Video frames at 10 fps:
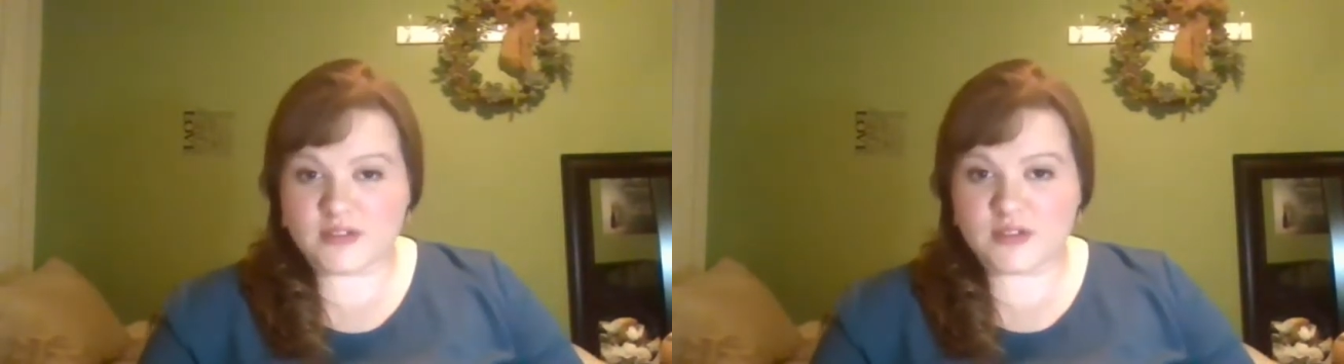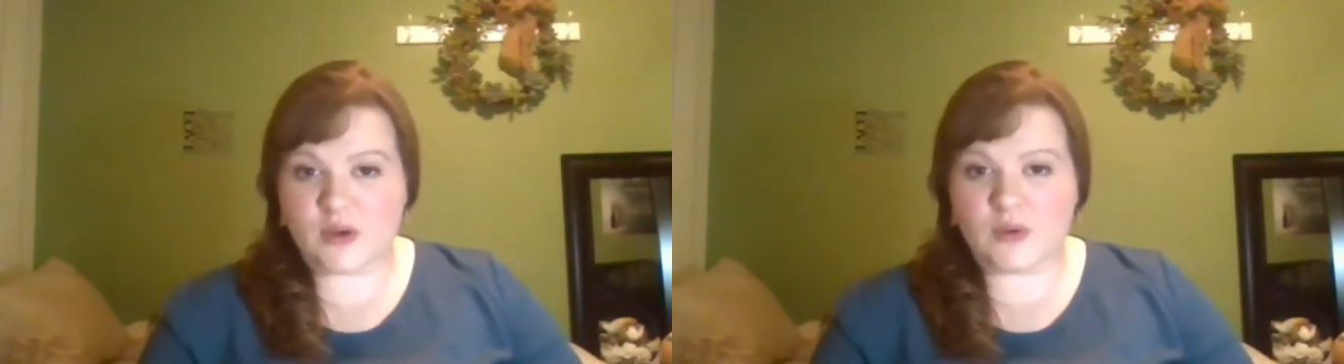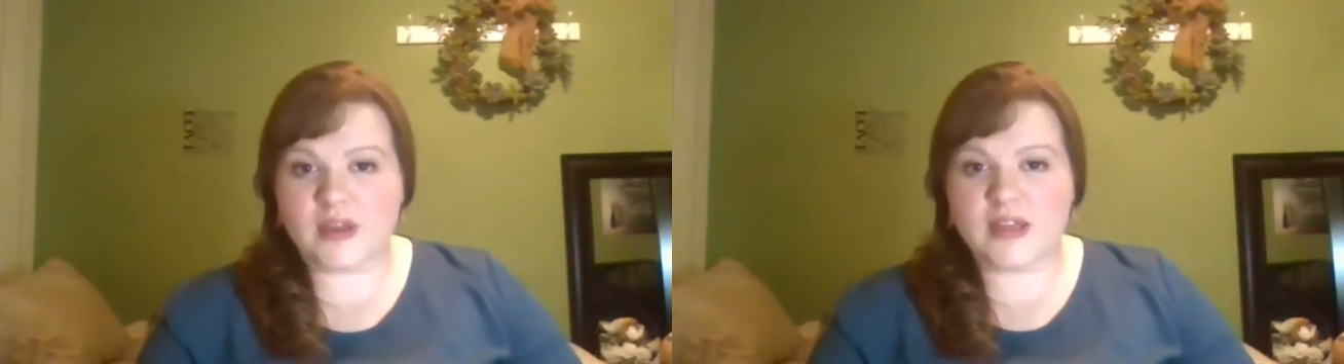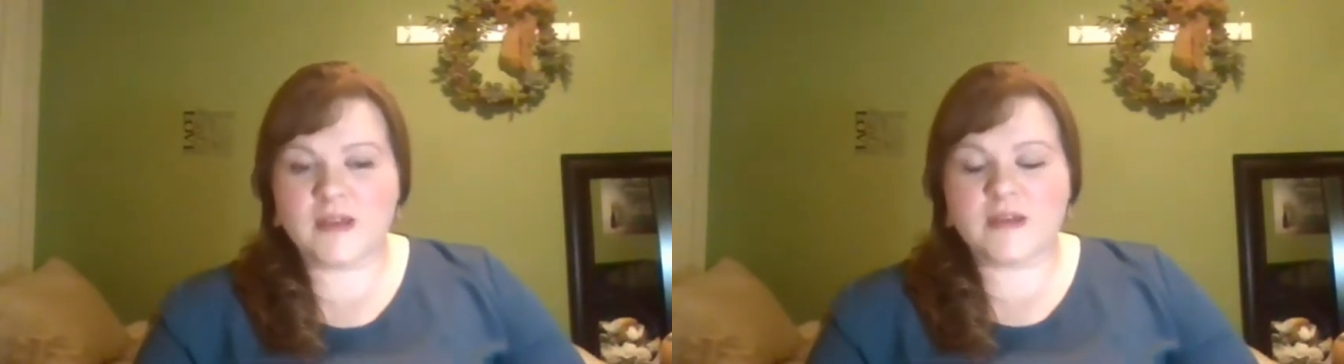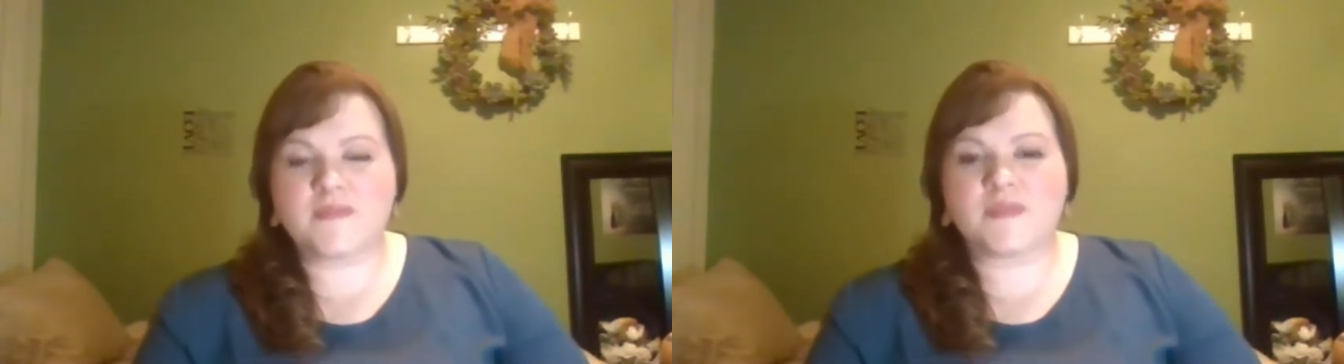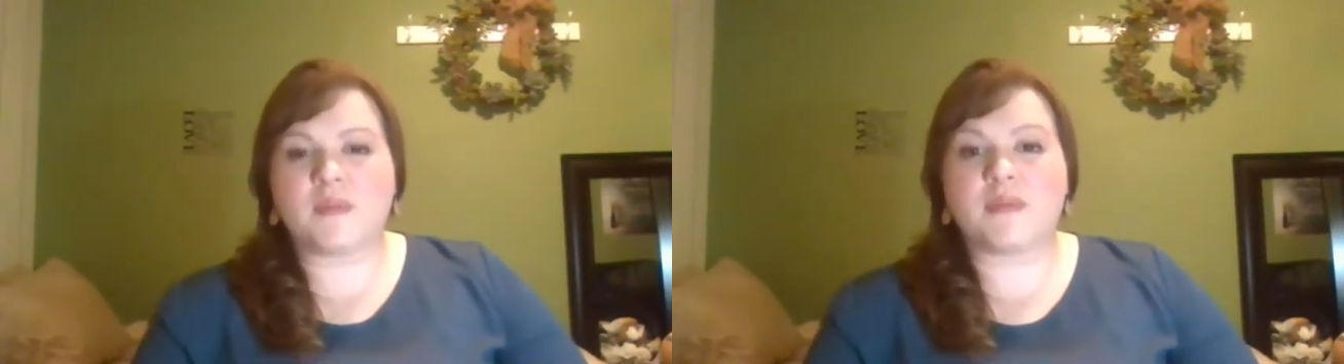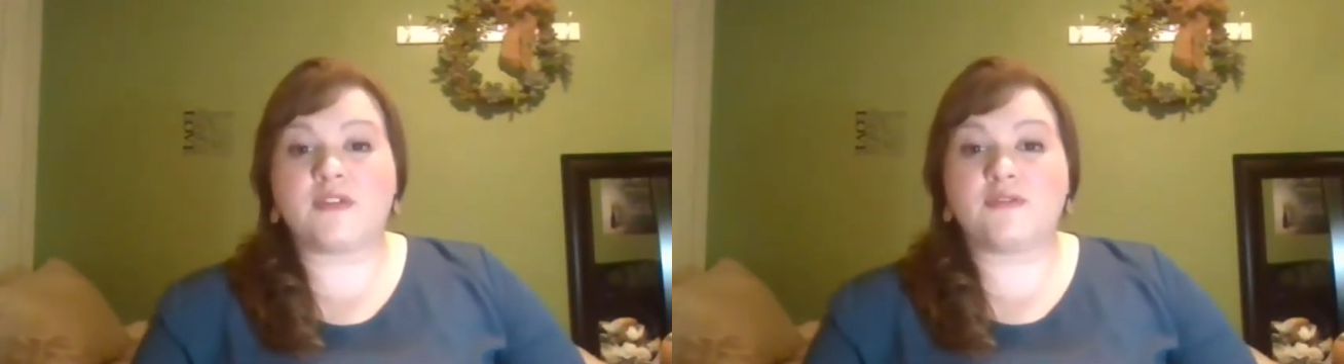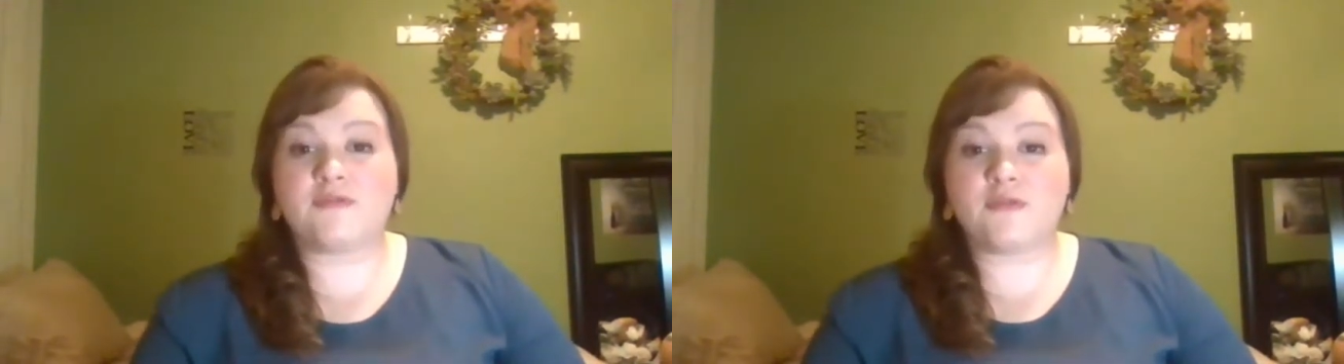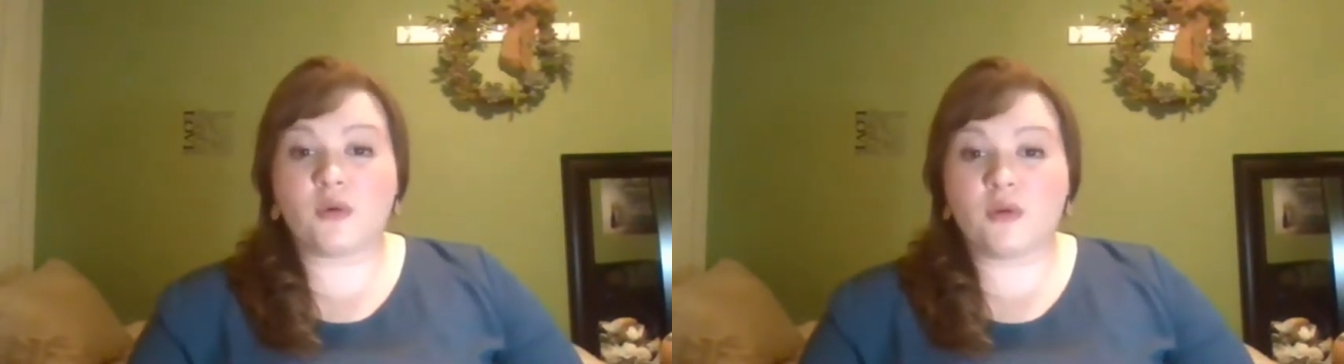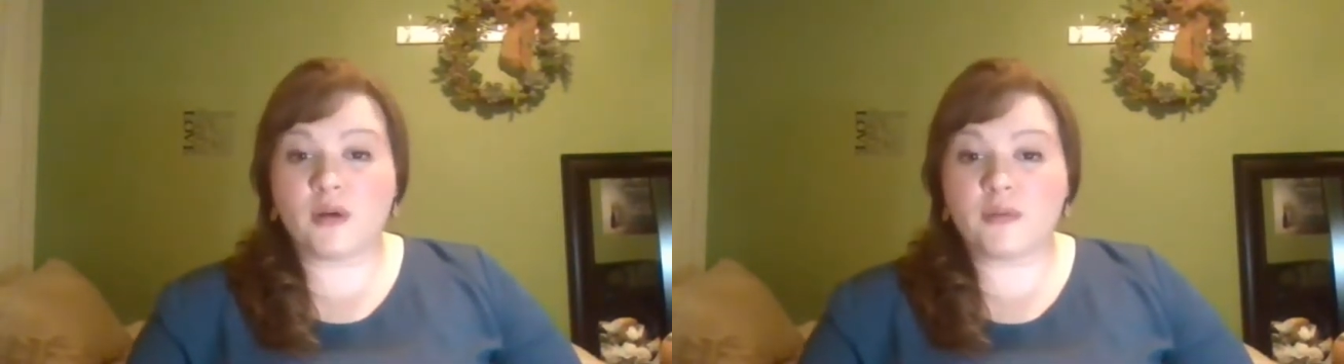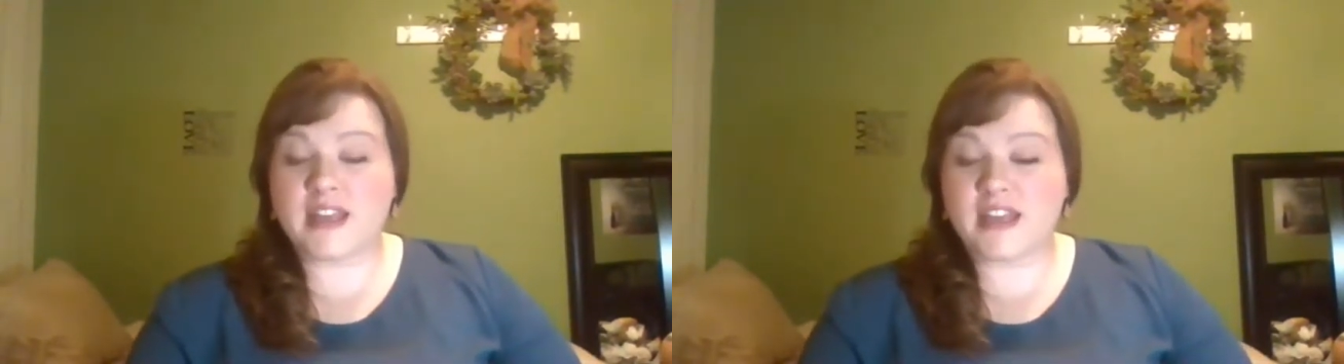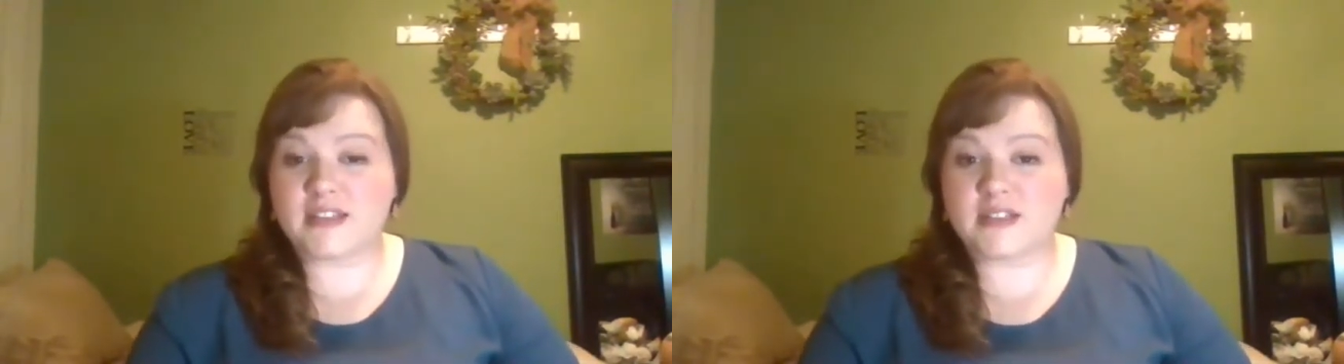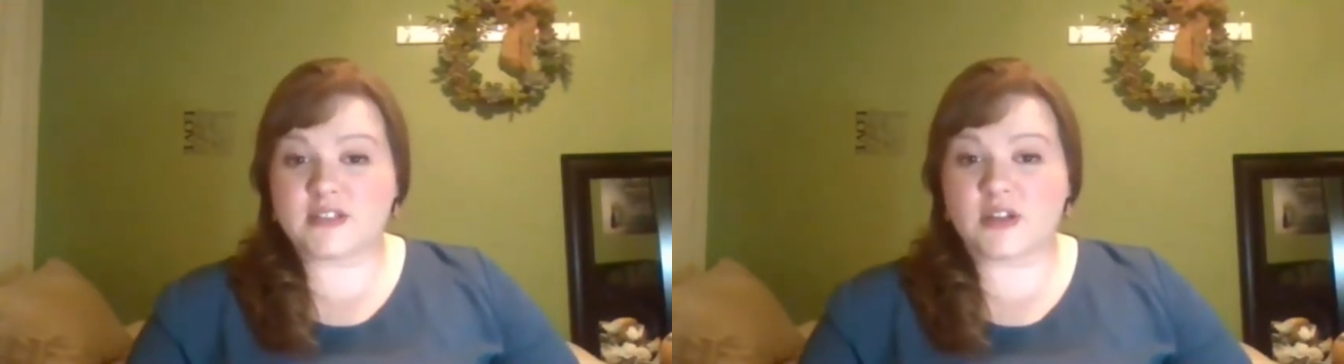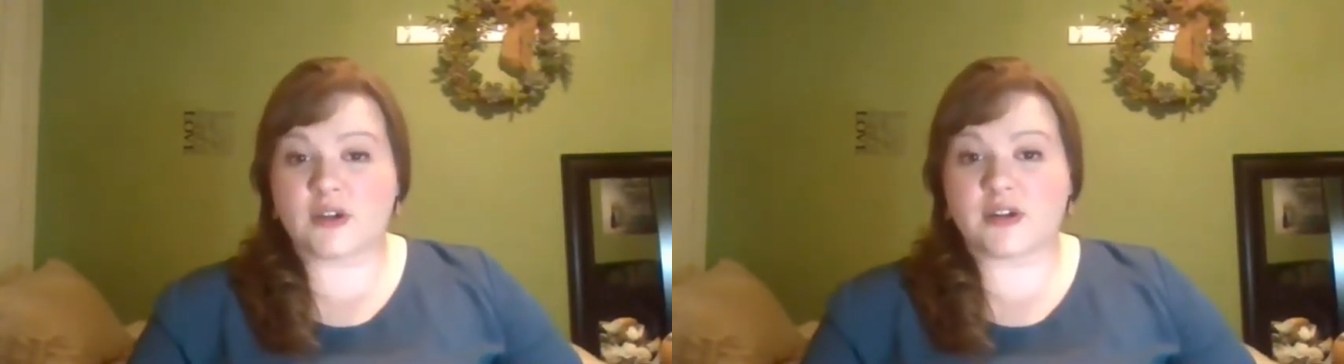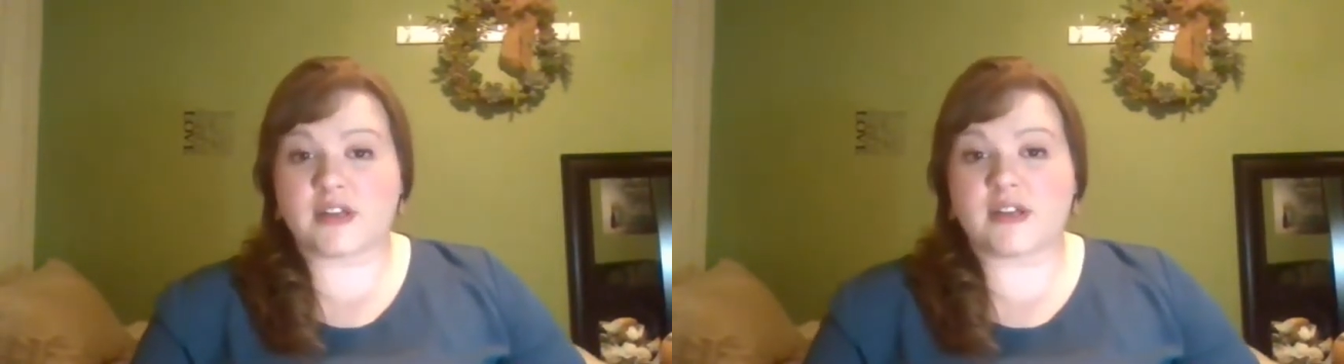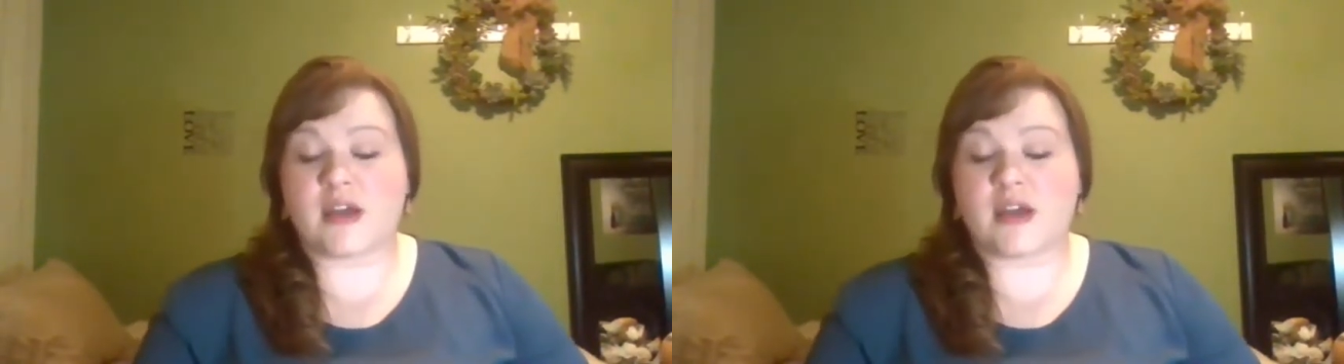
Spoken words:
So before we get started,